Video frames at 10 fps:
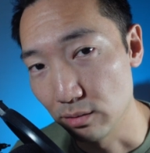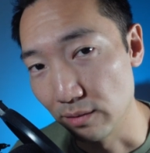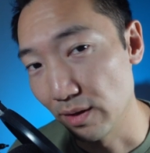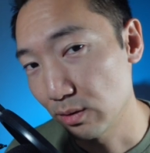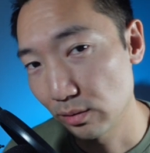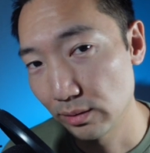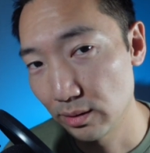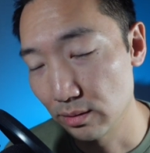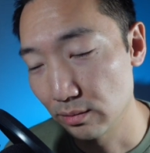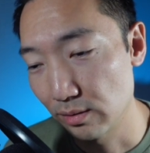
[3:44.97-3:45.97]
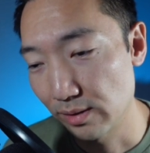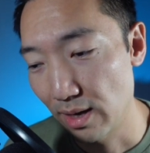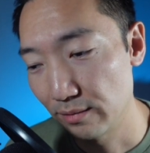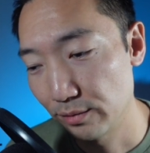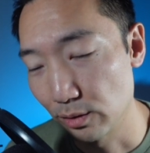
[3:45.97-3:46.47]
Eventually, you'll just
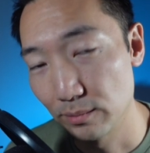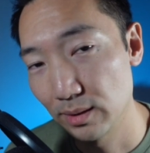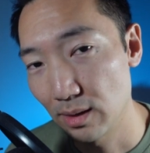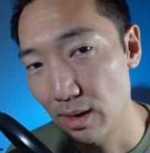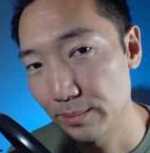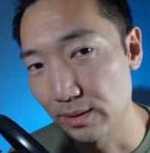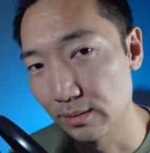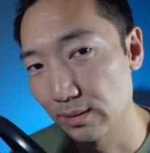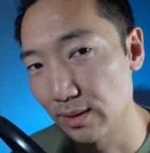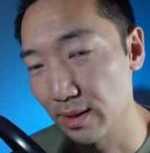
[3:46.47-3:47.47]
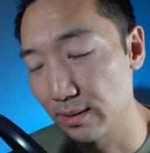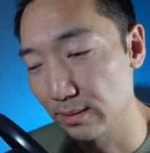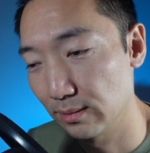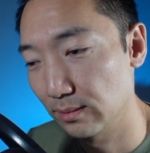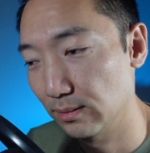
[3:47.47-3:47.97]
have so many options that
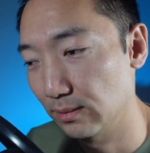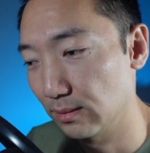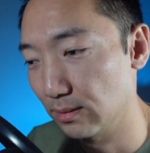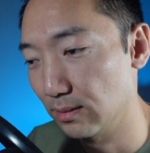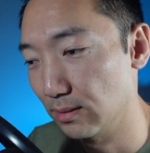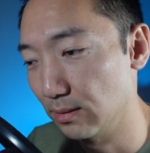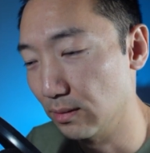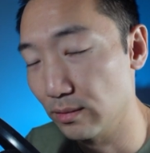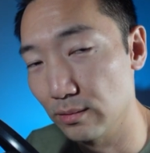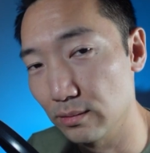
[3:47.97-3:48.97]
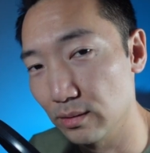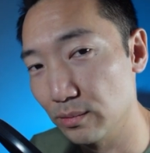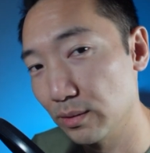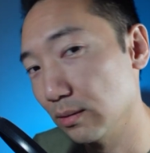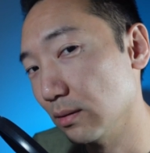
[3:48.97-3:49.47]
you
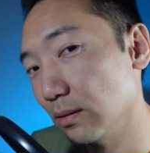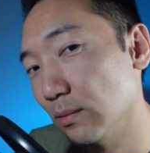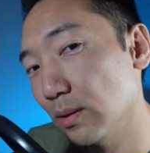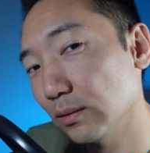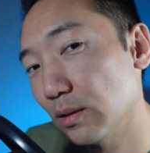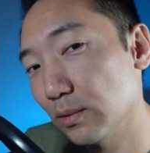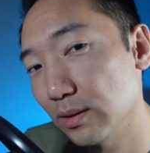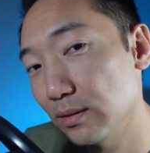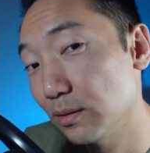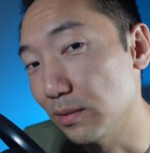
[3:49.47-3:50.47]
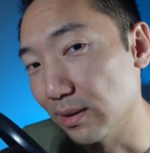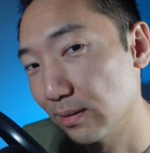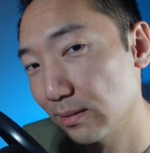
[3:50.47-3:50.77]
won't know what to do with.